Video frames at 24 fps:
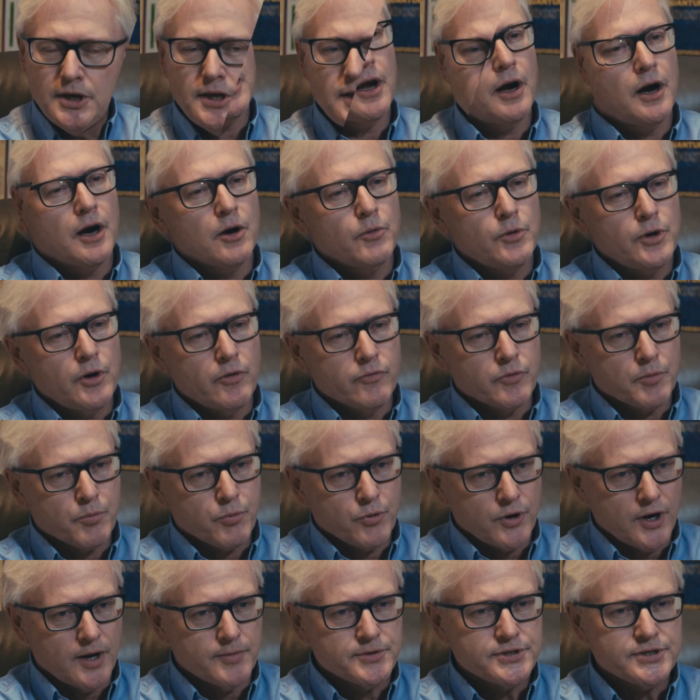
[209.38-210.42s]
Are we
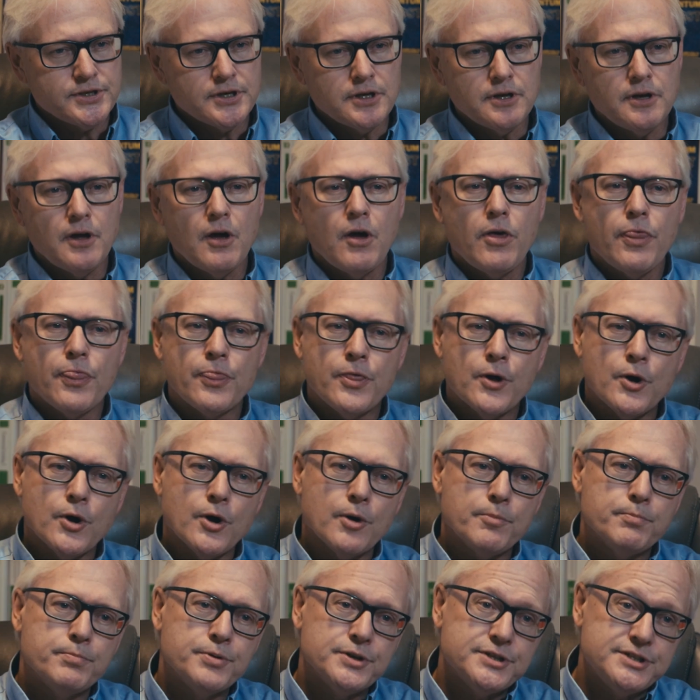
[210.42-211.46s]
overpromising the
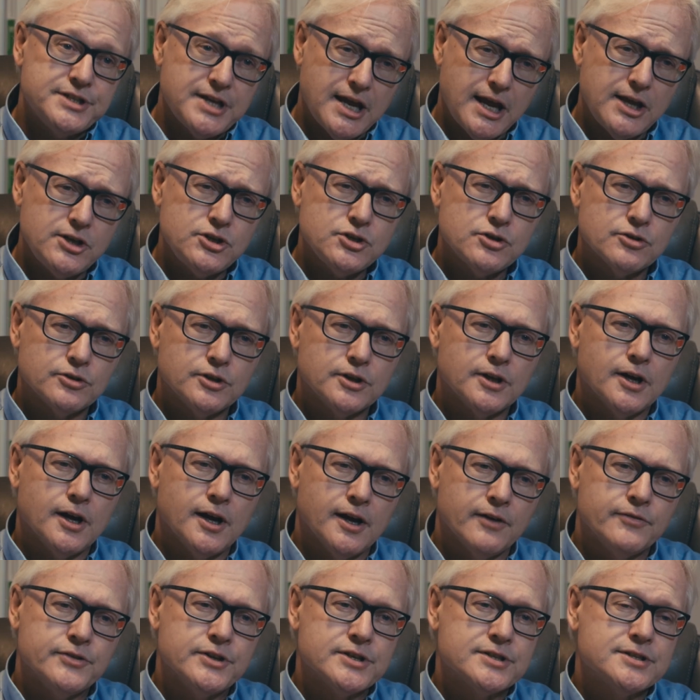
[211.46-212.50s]
potential
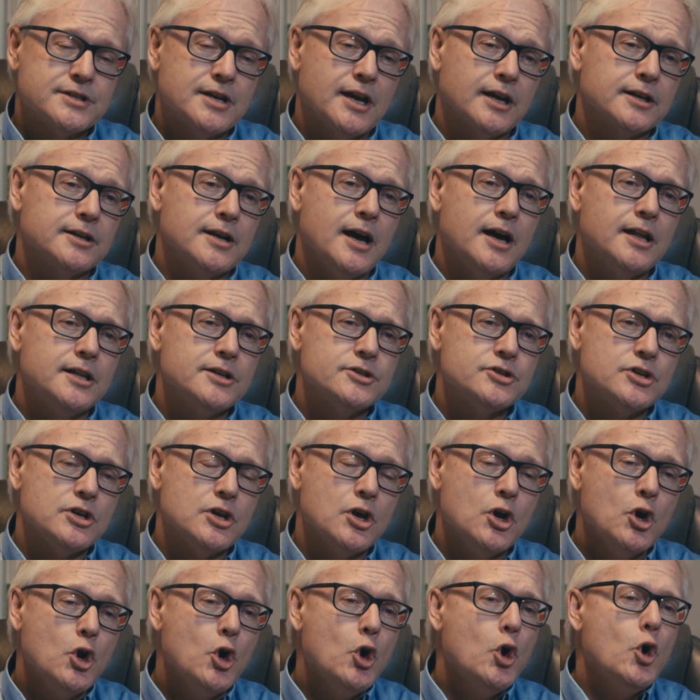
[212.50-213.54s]
of this technology,
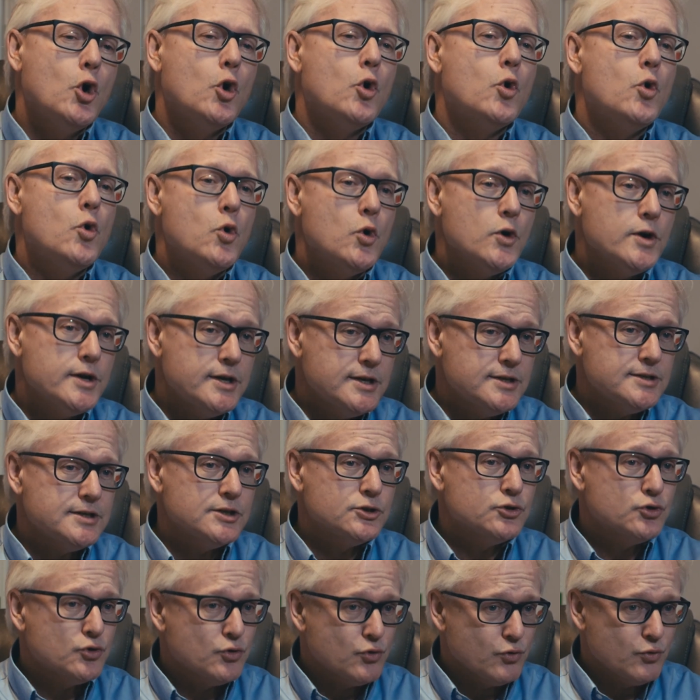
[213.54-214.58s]
or is it
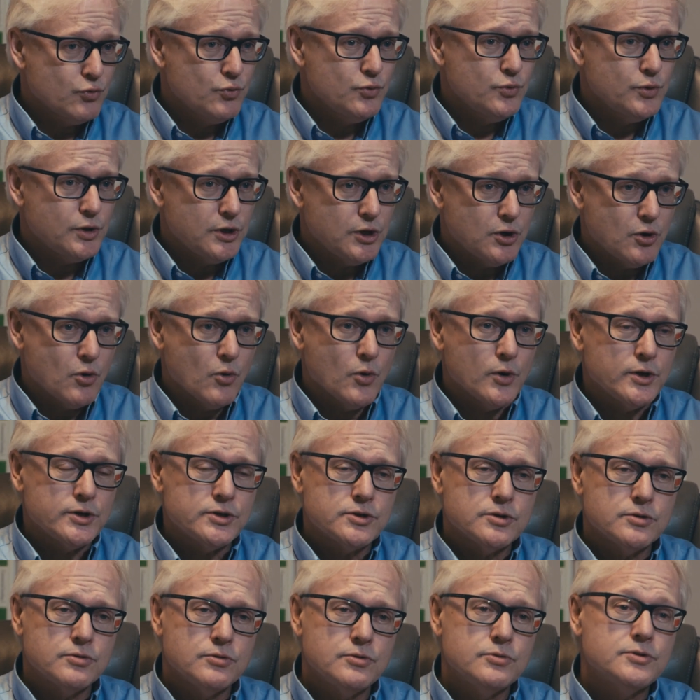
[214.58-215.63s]
truly going
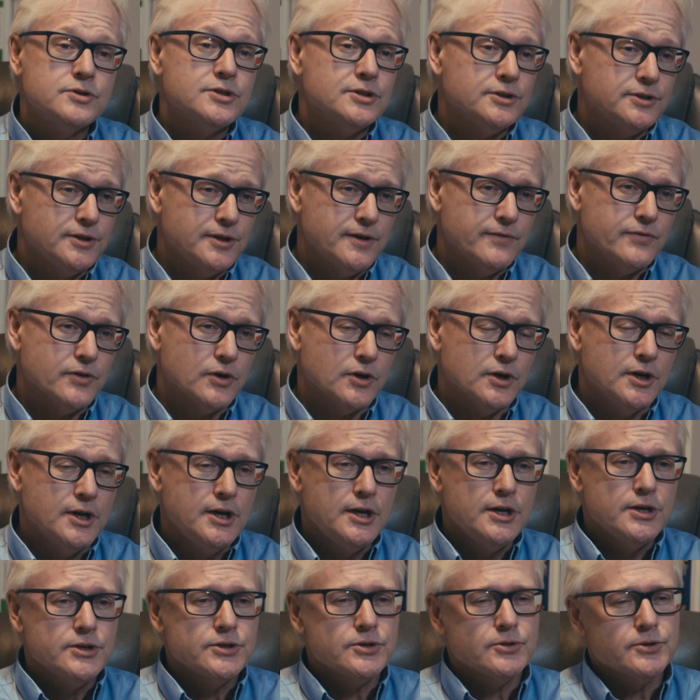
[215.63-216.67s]
to deliver?
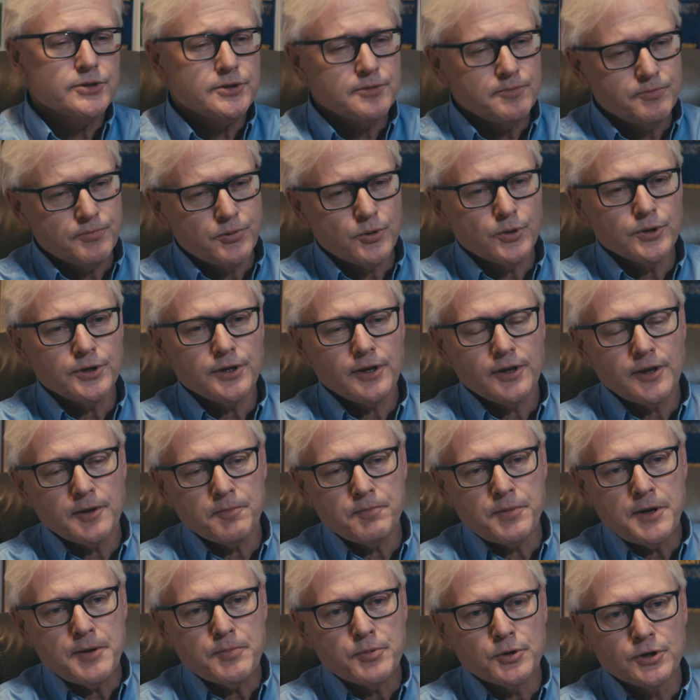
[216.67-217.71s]
So it's important that
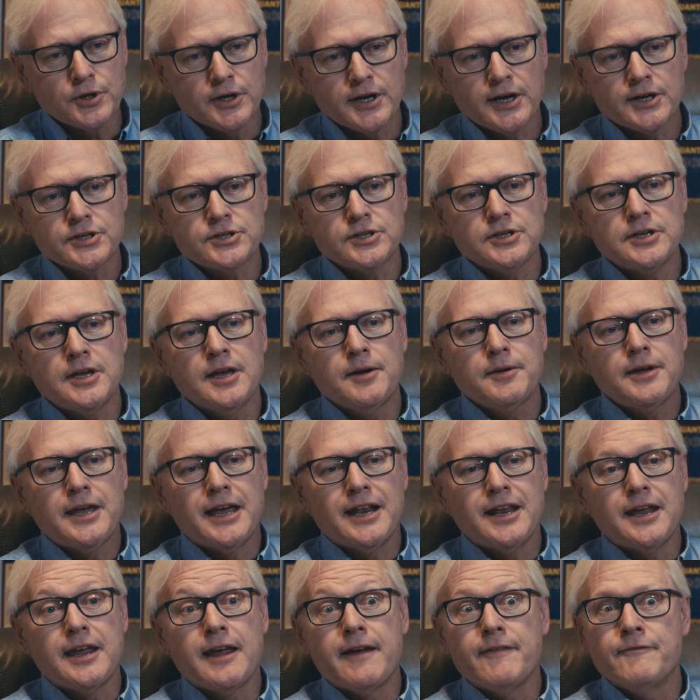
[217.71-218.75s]
people are actually
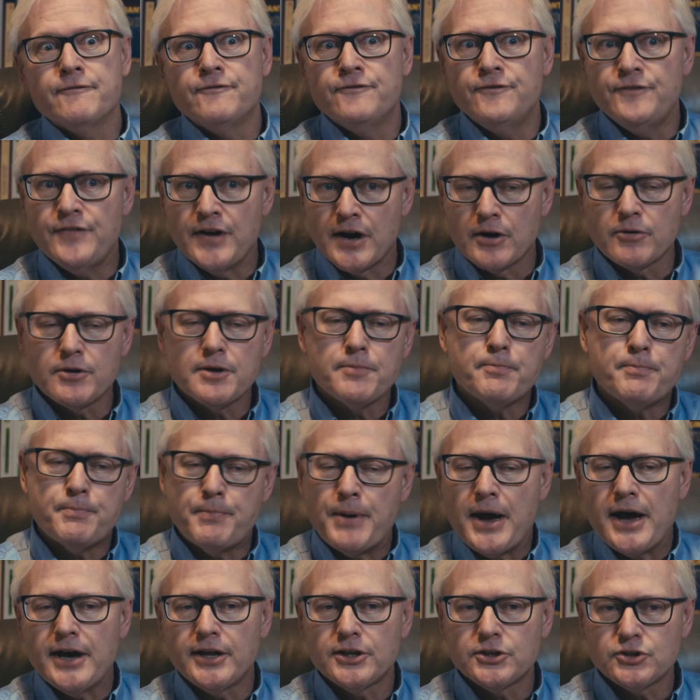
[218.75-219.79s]
getting a very
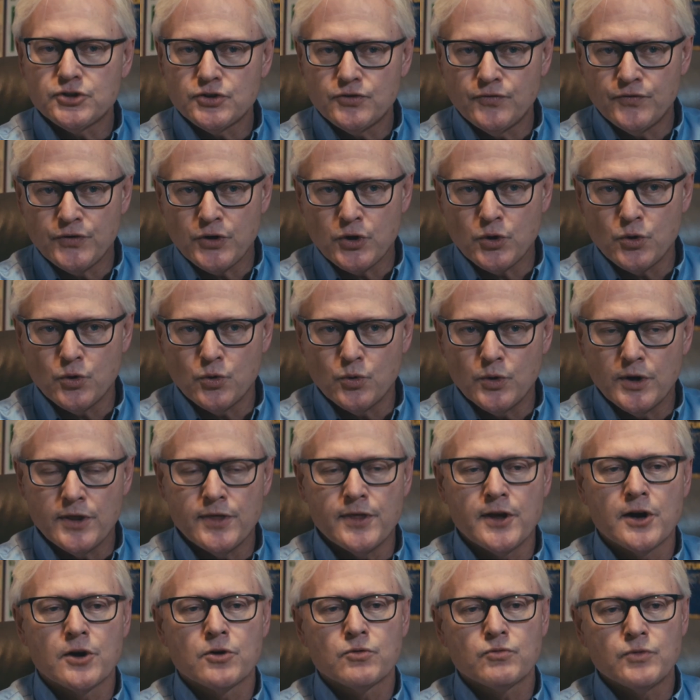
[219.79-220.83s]
balanced view in
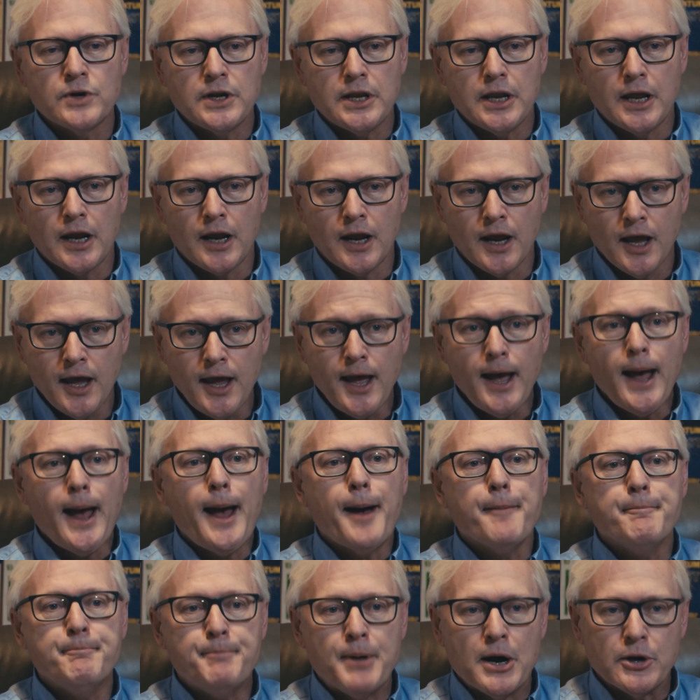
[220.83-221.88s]
their reading
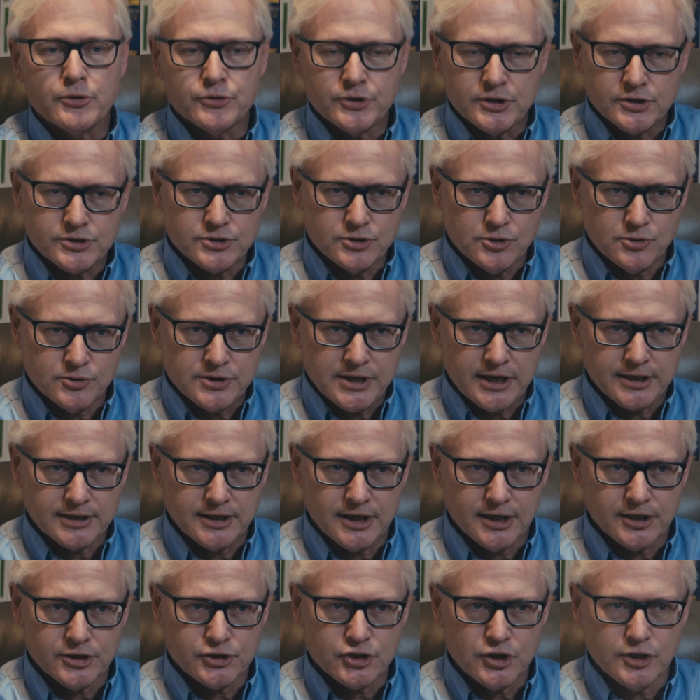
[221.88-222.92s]
about this new
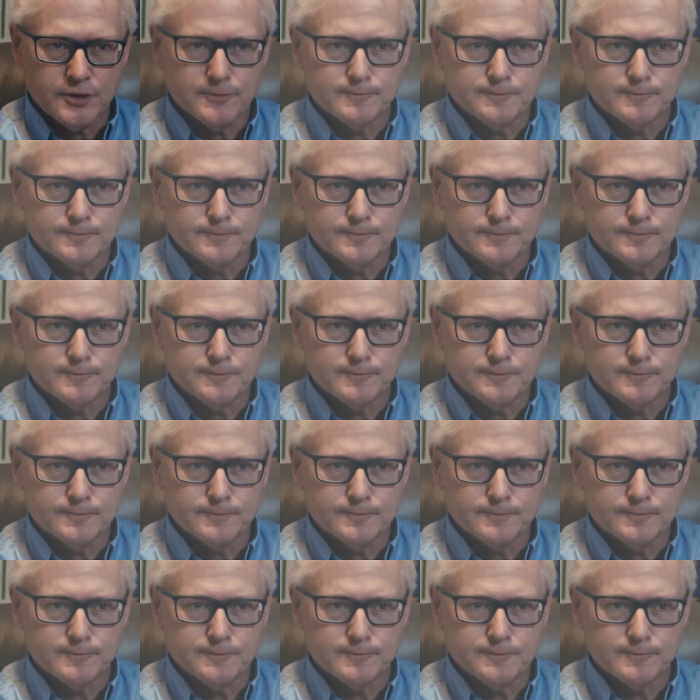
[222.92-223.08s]
technology.